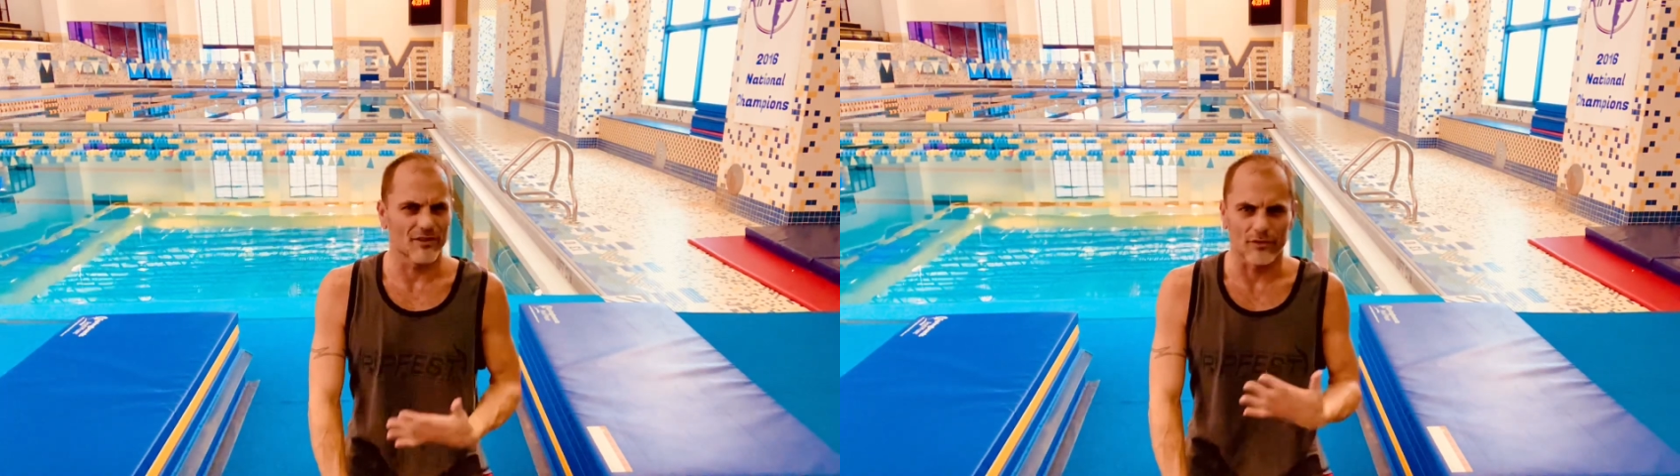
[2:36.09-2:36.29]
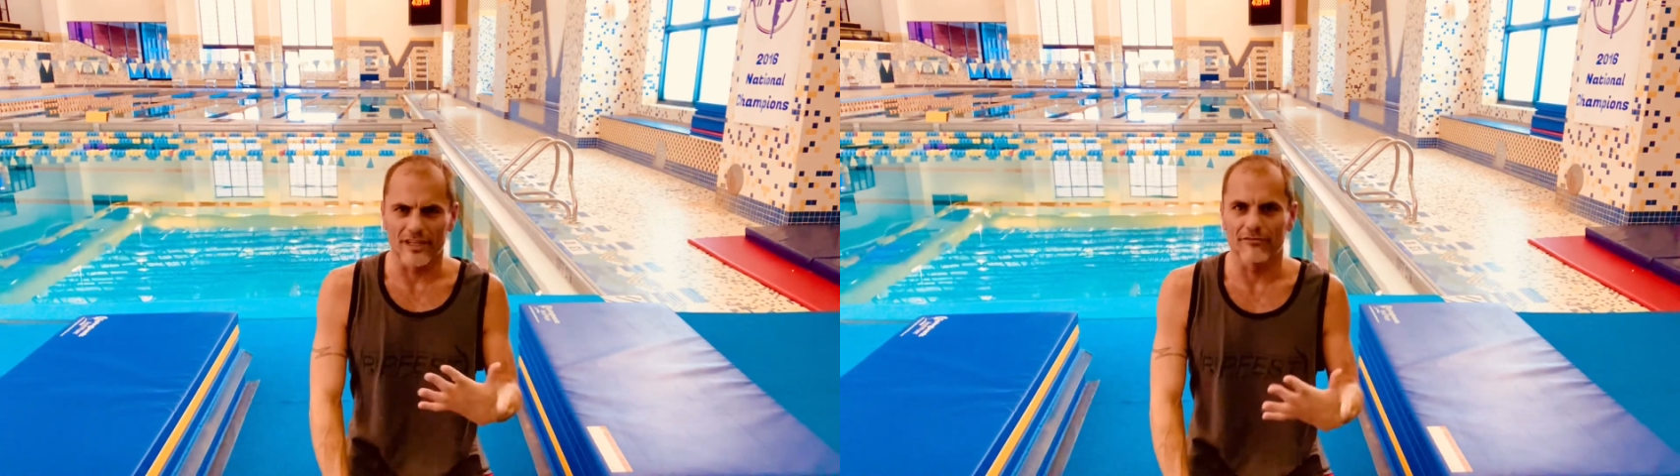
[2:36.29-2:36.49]

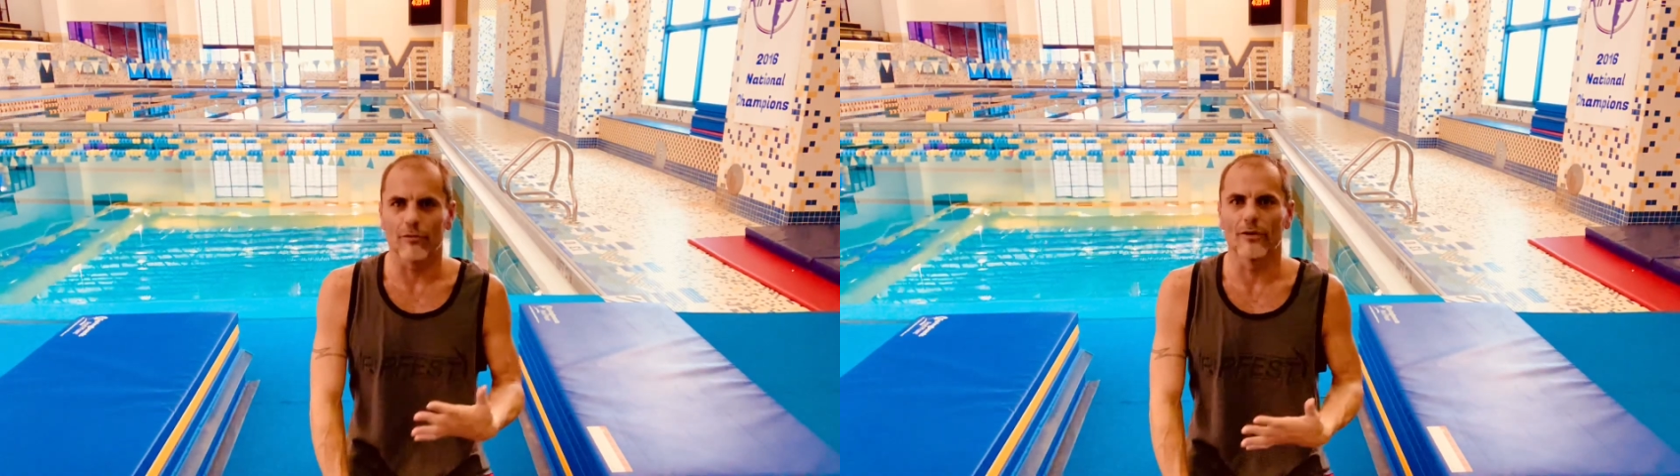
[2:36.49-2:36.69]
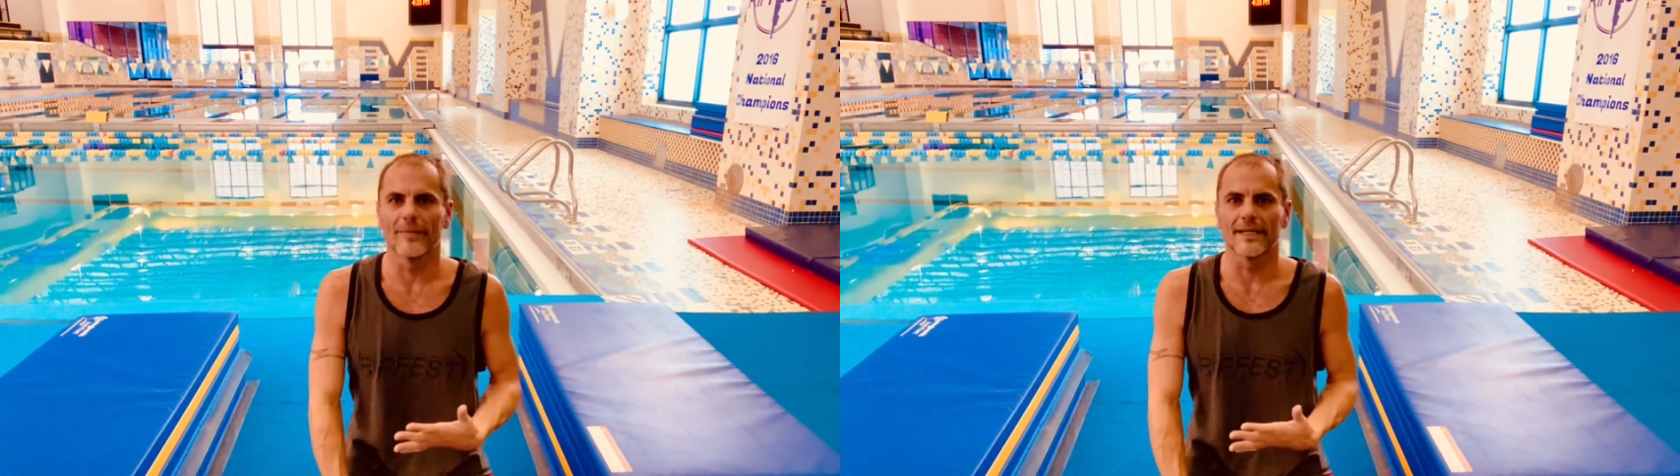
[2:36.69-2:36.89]

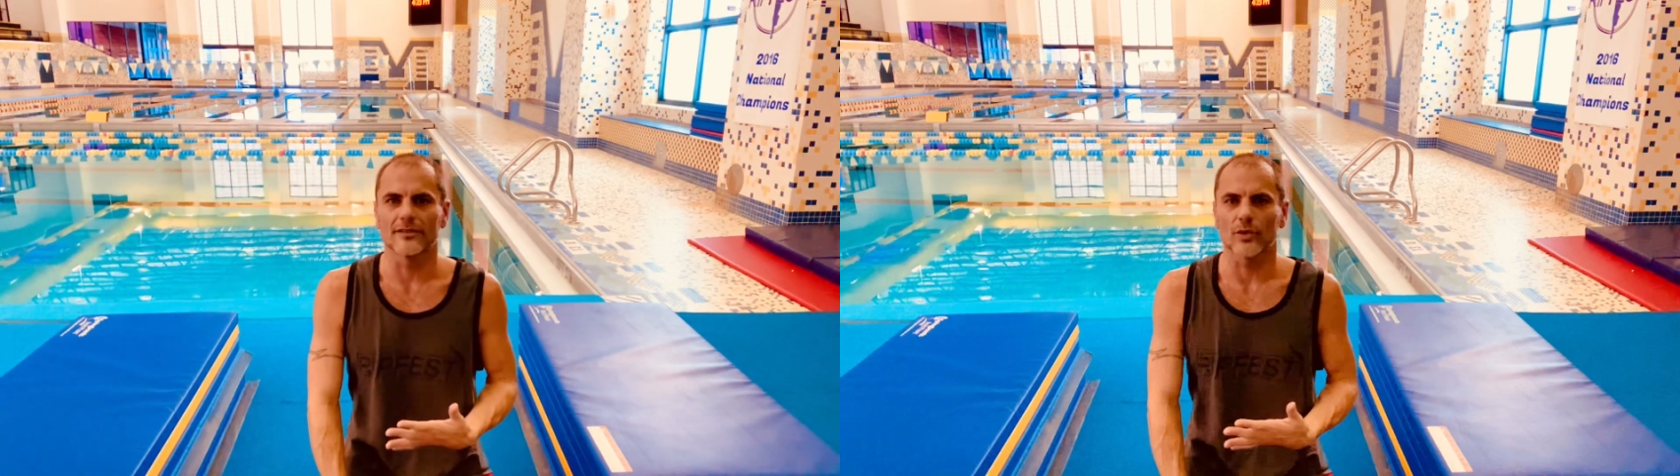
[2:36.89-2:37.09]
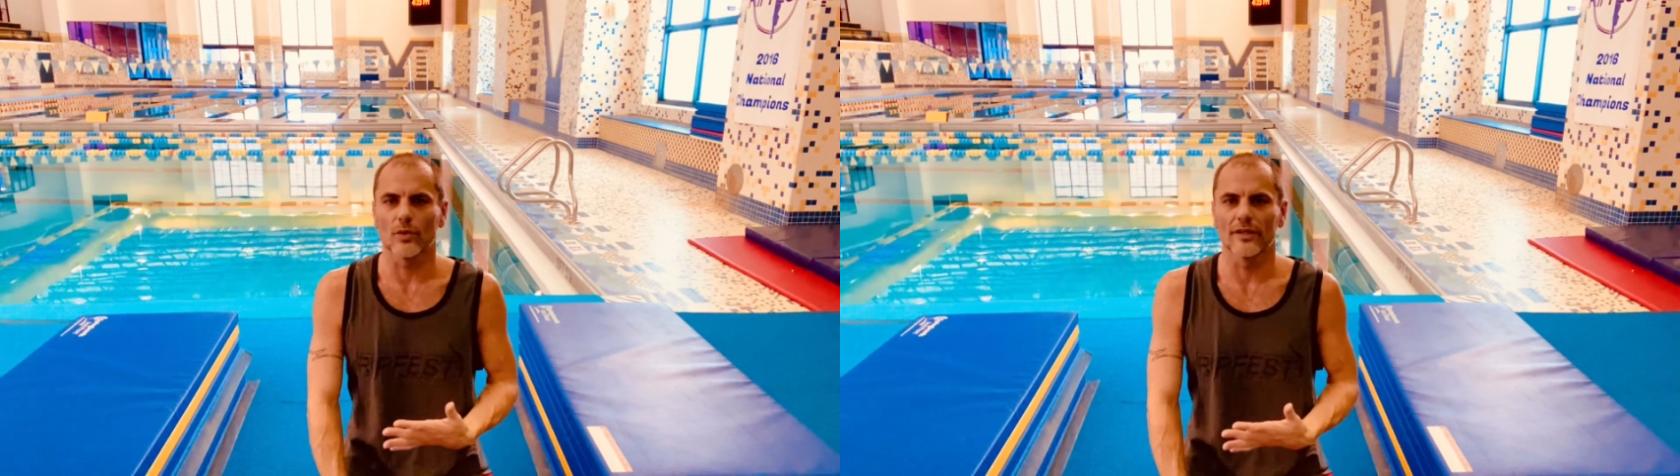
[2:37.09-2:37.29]
3-4
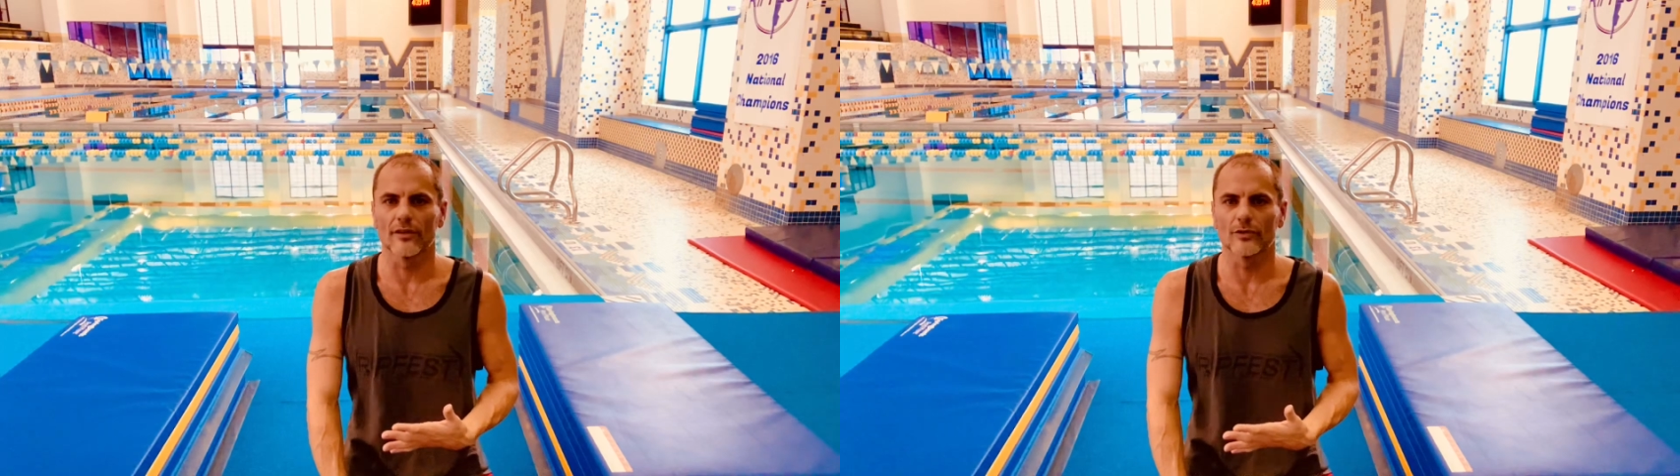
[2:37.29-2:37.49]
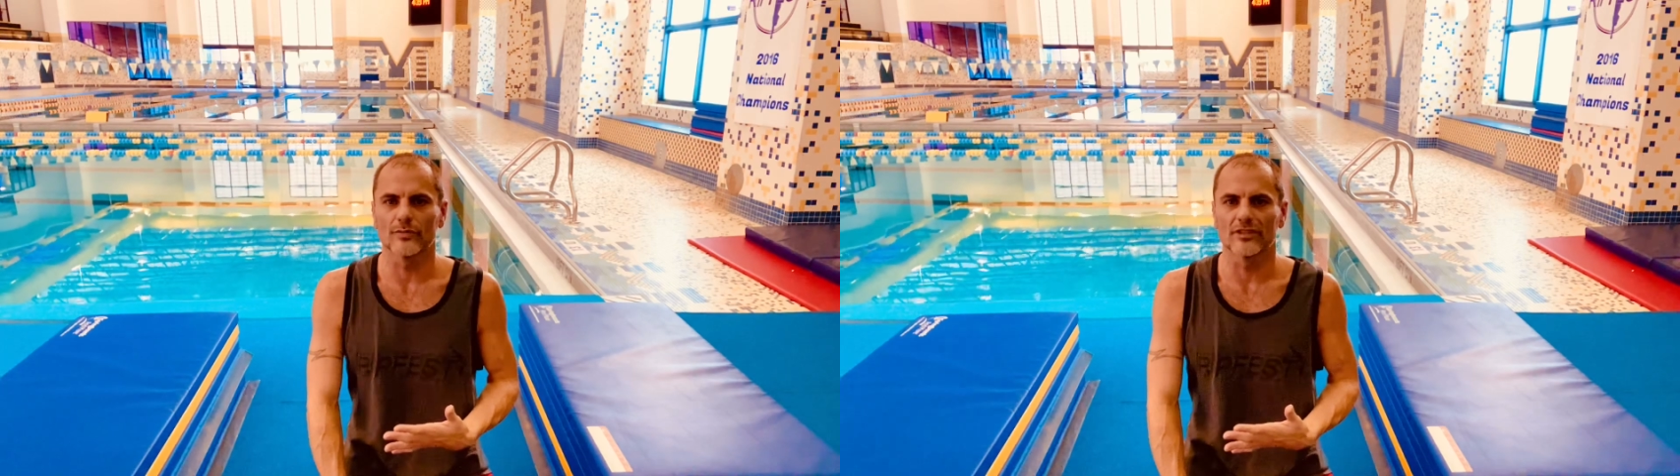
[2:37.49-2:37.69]
minutes holding
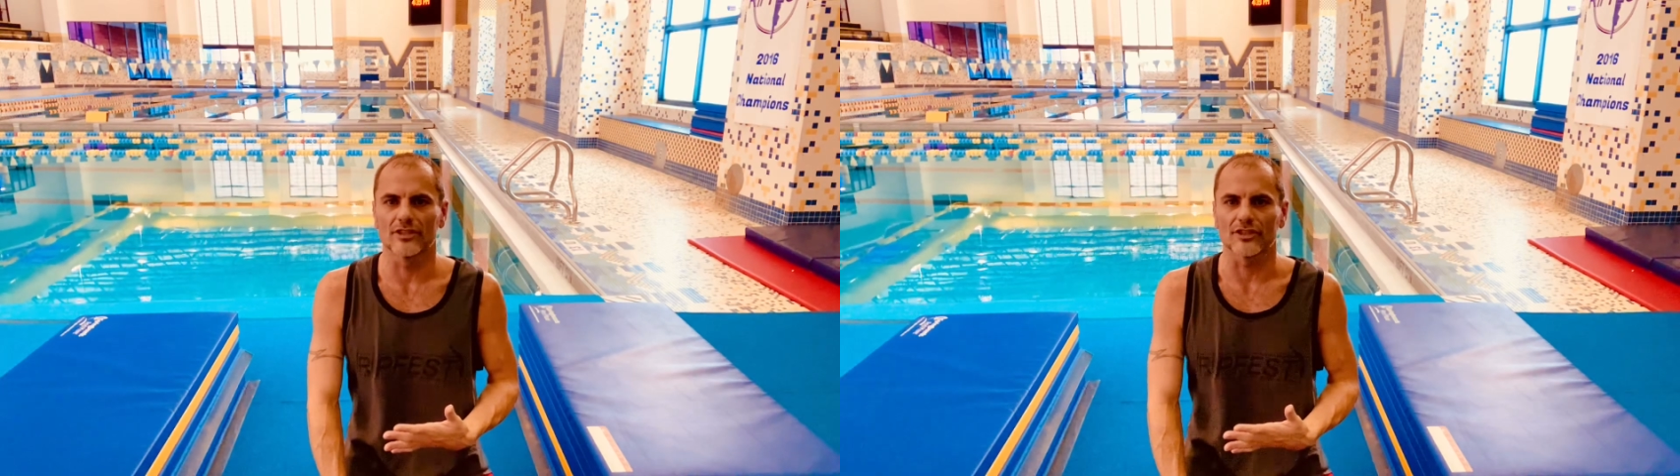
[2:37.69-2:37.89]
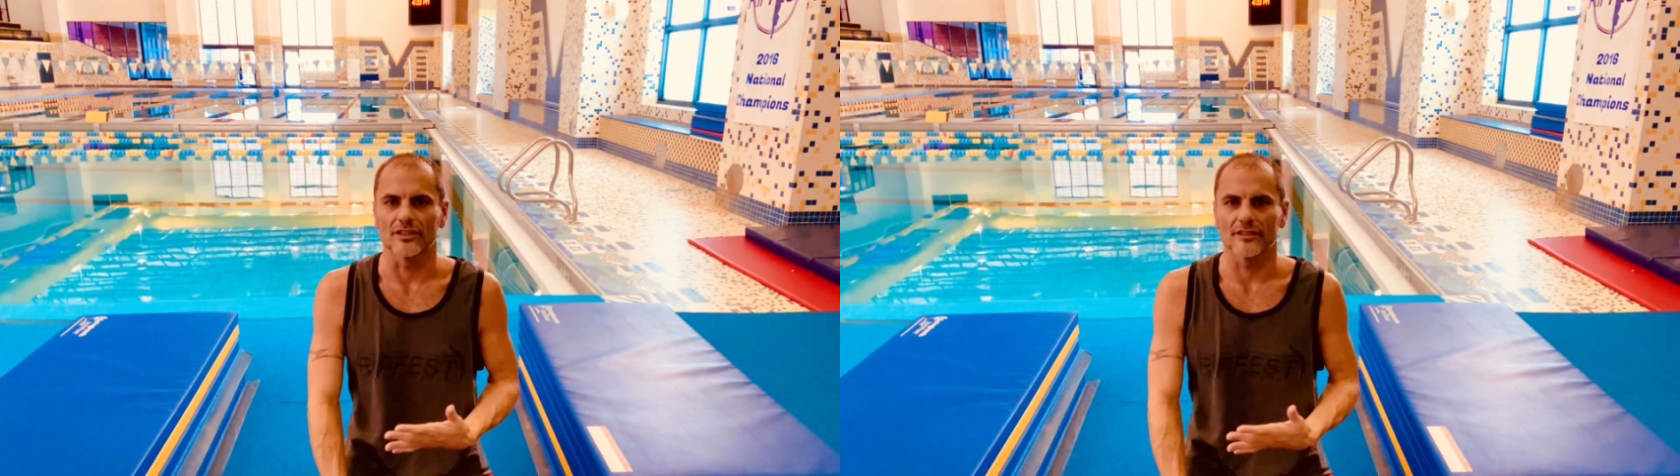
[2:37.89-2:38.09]
those
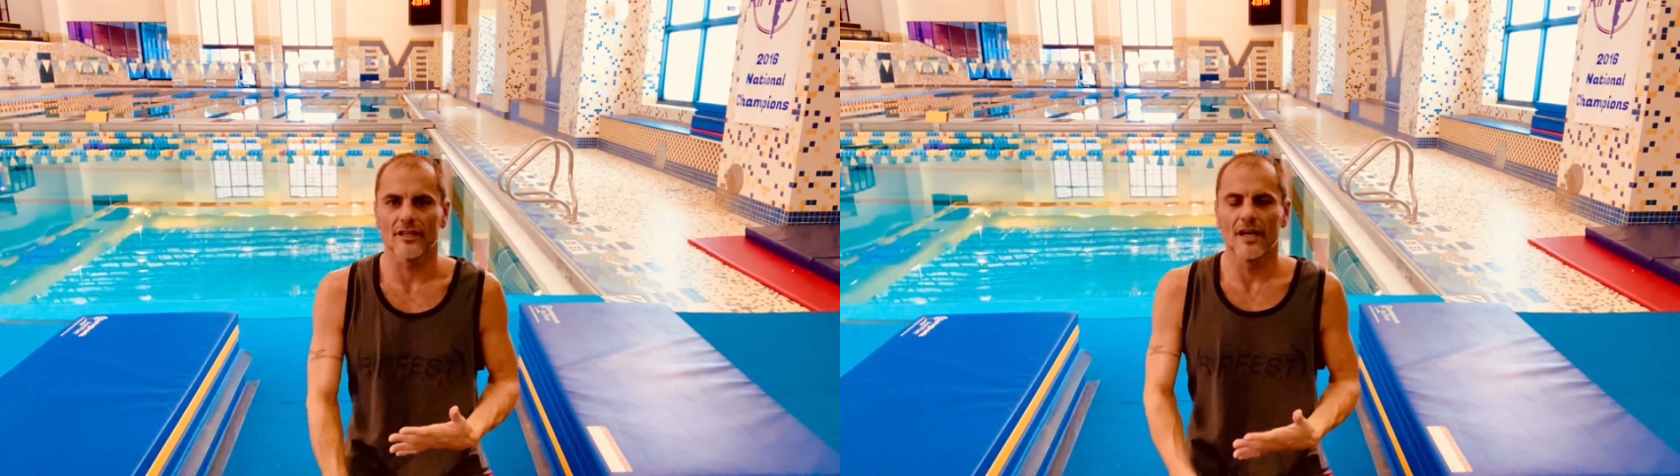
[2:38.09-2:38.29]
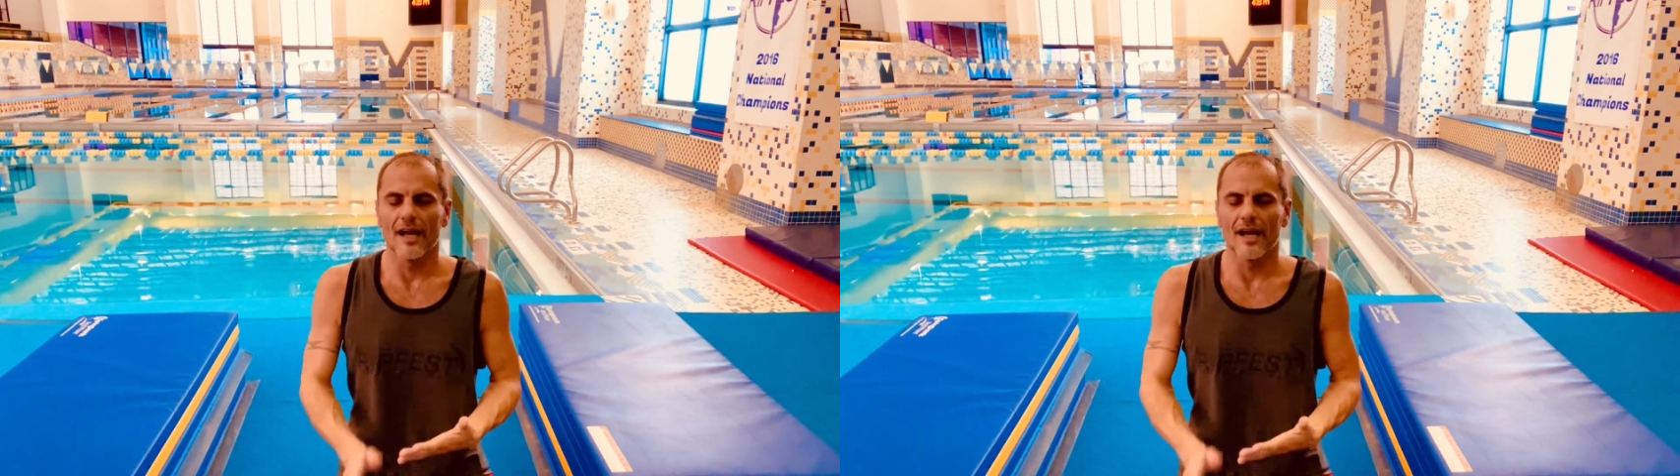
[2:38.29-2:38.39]
positions.